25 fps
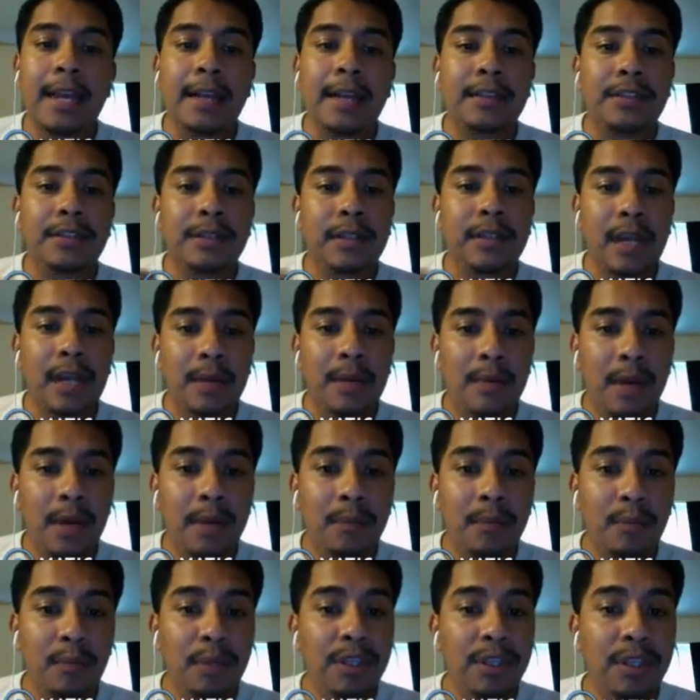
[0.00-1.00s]
to come
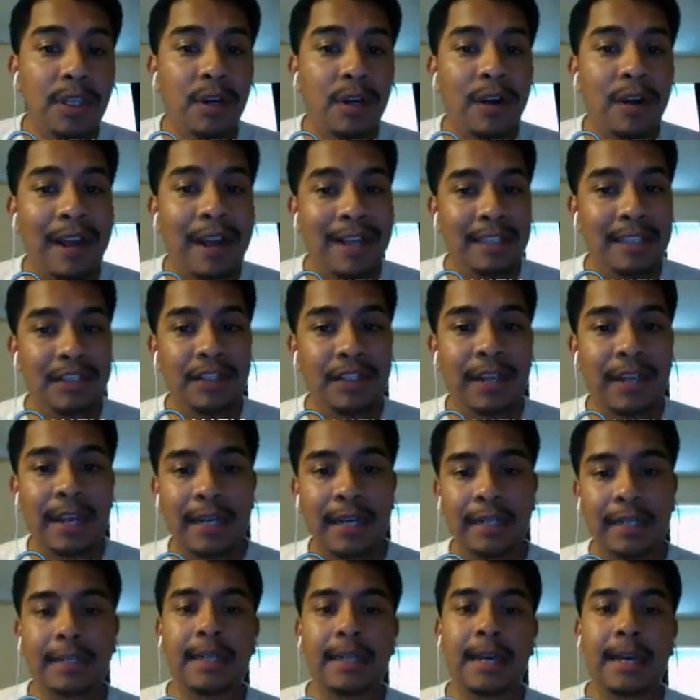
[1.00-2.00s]
up with your
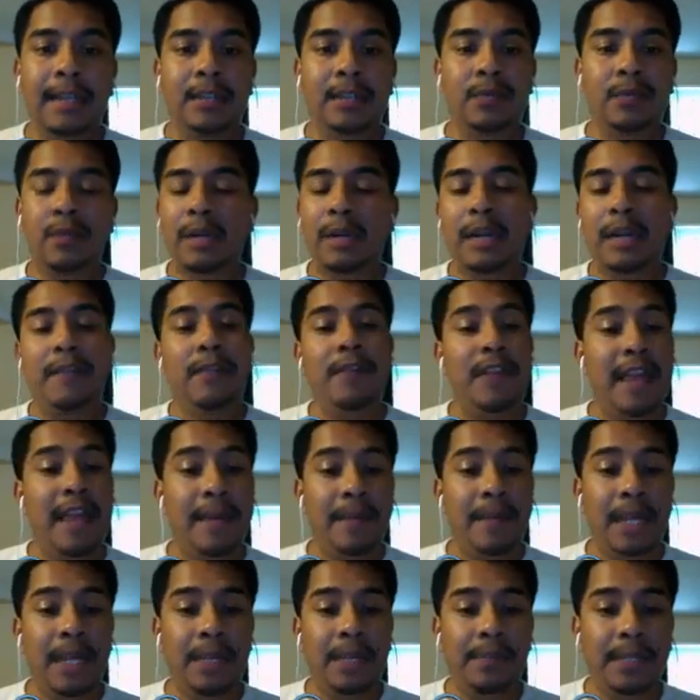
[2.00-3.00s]
educated guess, whatever that
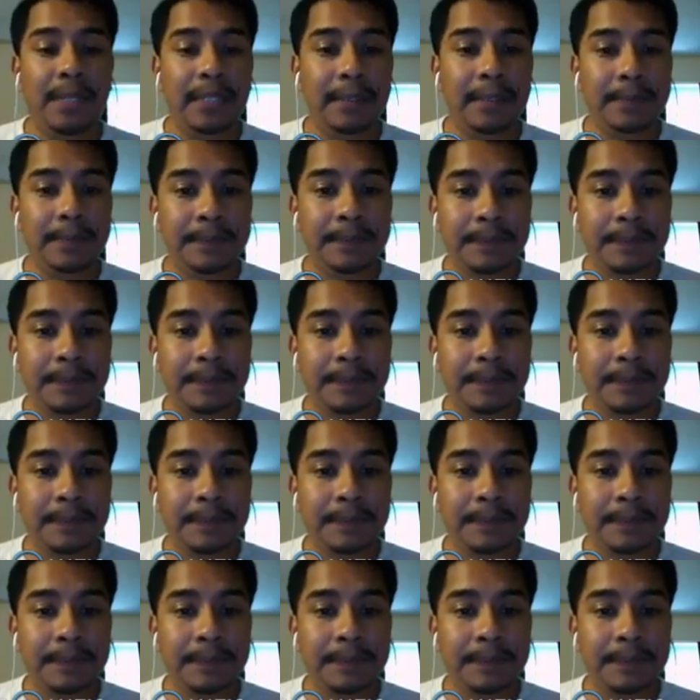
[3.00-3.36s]
may be.